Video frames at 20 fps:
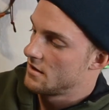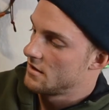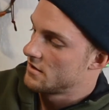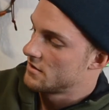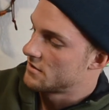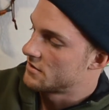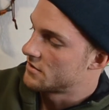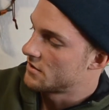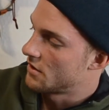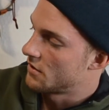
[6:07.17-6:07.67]

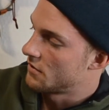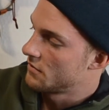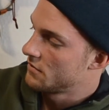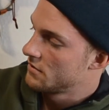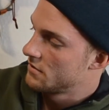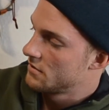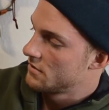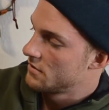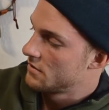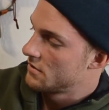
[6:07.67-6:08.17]
So
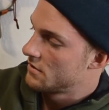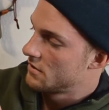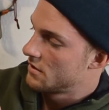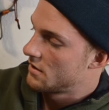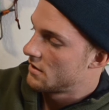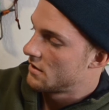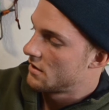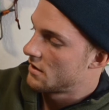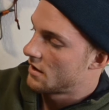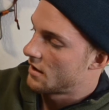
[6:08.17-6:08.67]

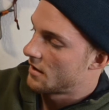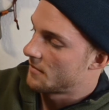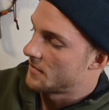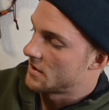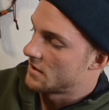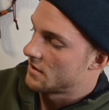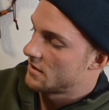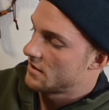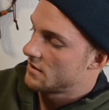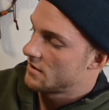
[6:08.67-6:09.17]
I'm going
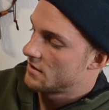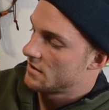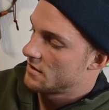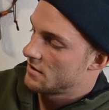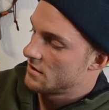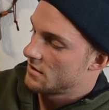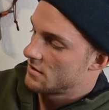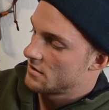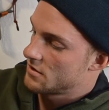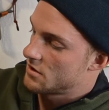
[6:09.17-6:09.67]
to
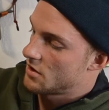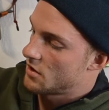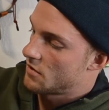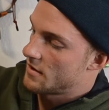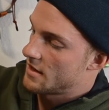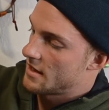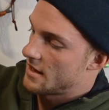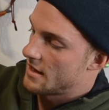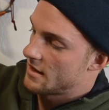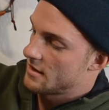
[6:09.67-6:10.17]
go
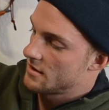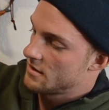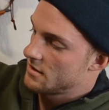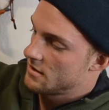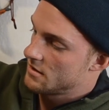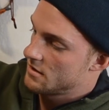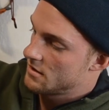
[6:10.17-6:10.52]
in,